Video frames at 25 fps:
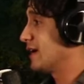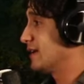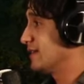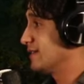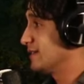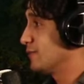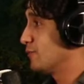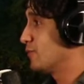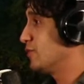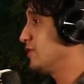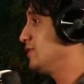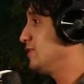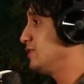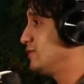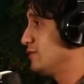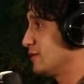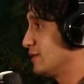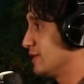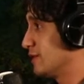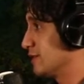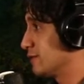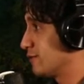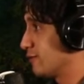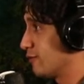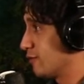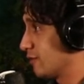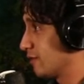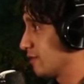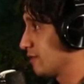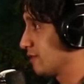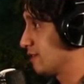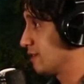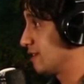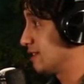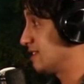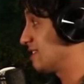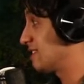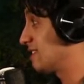on. What are you doing this for?
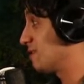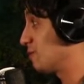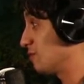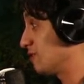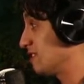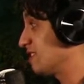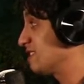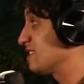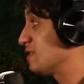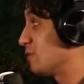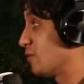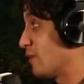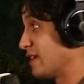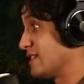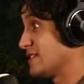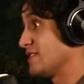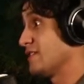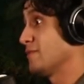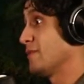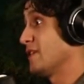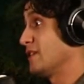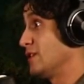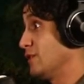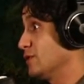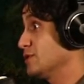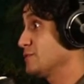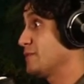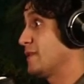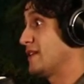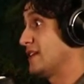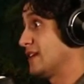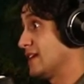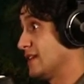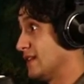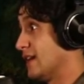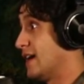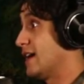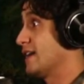Is this a waste of money? You're
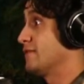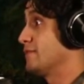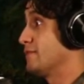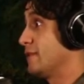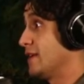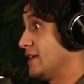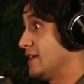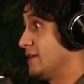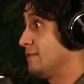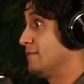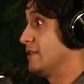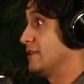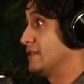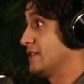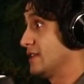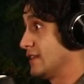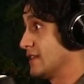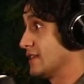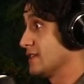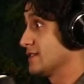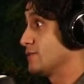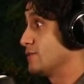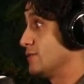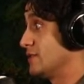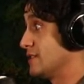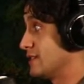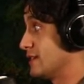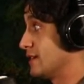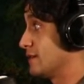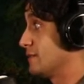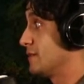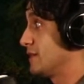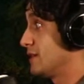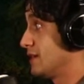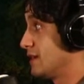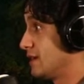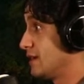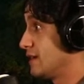spending a lot of money building this,
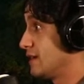Wesam.